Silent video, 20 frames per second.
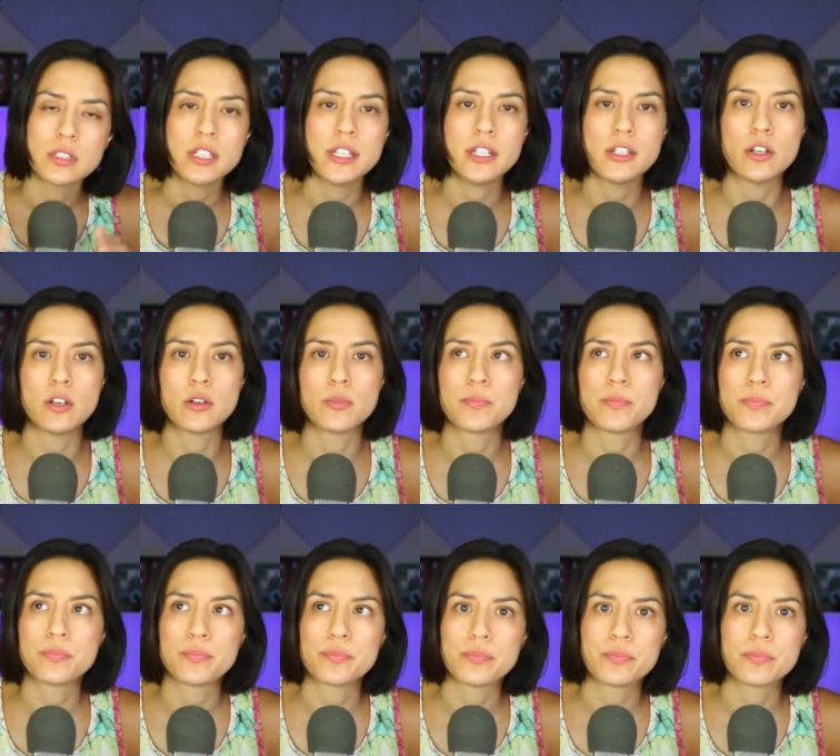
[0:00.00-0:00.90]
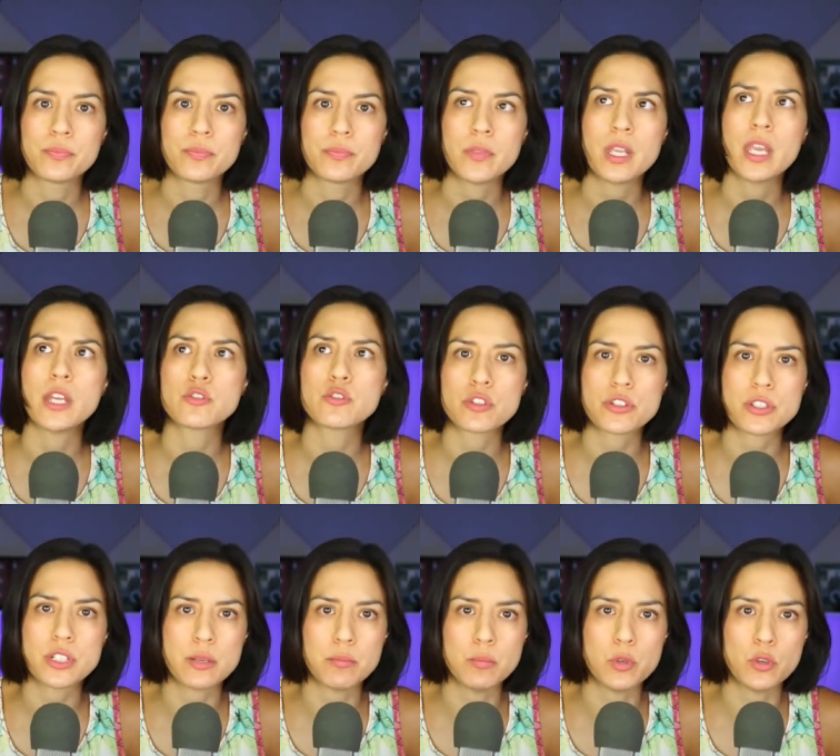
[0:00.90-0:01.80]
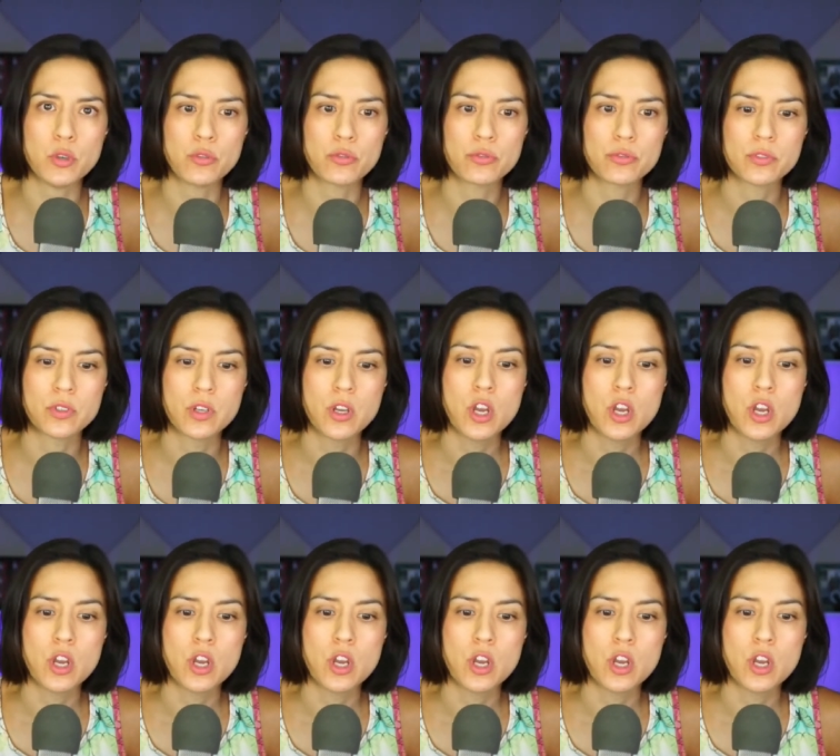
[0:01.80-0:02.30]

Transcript: You know, interesting move.